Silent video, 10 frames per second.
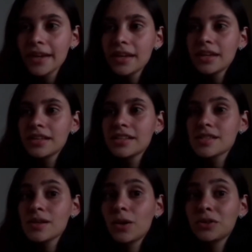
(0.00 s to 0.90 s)
So
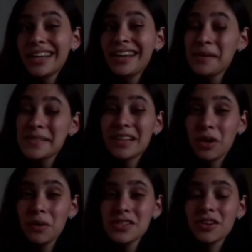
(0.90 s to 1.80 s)
that helps a lot
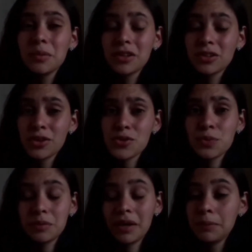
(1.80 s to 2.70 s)
to come across with
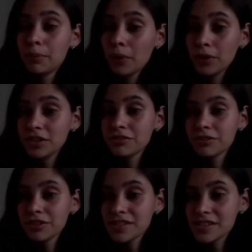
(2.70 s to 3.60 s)
my point for
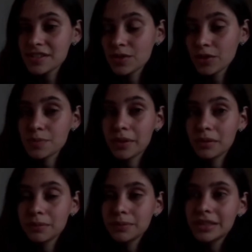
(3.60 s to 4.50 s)
This is Gospel,
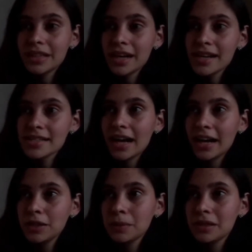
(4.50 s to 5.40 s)
because I don't
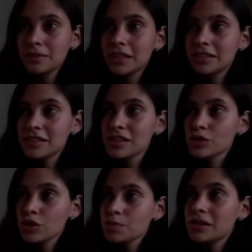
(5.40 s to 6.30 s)
believe that This is
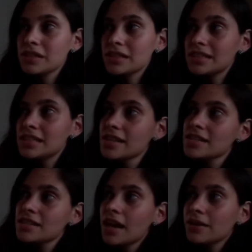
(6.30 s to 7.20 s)
Gospel is
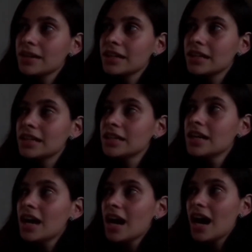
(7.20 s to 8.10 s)
necessarily
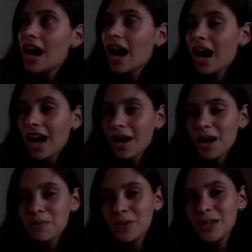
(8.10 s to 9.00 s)
a
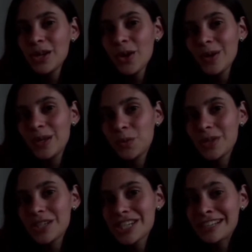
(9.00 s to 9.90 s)
video in which
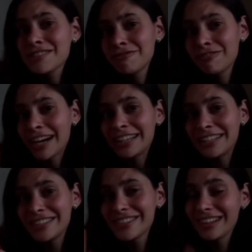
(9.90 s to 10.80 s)
he's fighting to
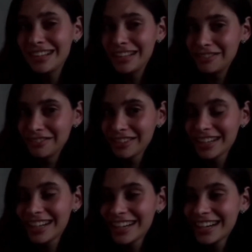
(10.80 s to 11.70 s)

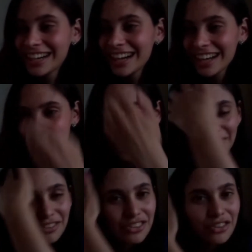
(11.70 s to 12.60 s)
live. Even
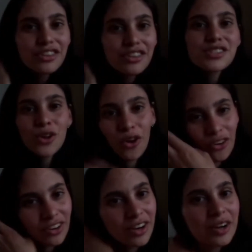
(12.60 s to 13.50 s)
though the song
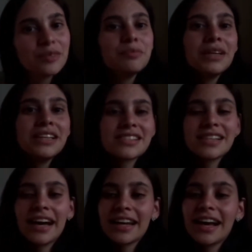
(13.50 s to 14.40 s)
means that,
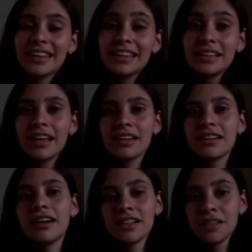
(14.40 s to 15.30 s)
I think that
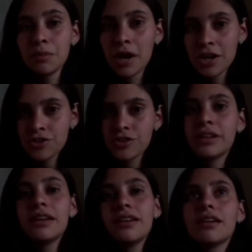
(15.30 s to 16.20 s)
the imagery
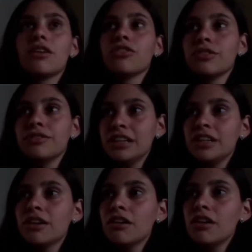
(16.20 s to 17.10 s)
on the video,
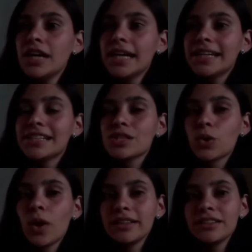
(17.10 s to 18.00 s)
it's
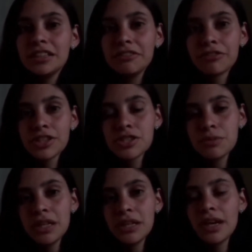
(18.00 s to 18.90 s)
quite different to me,
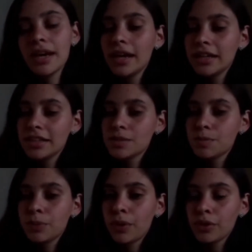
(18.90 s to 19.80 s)
and it
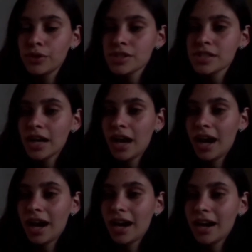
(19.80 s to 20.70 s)
points at
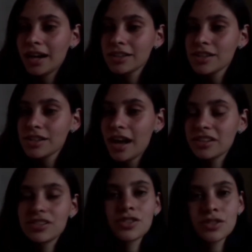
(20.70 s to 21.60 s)

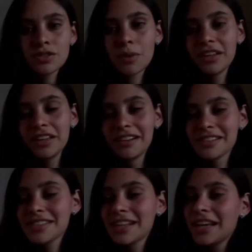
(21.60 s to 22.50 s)
something else.
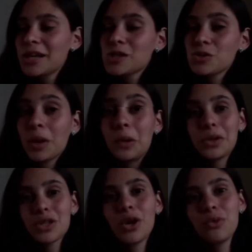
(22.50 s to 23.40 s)
So I want to
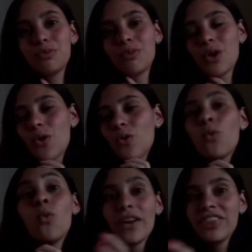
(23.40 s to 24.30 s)
go
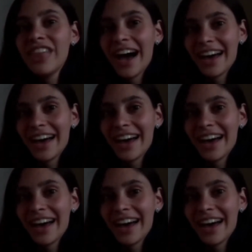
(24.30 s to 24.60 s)
with that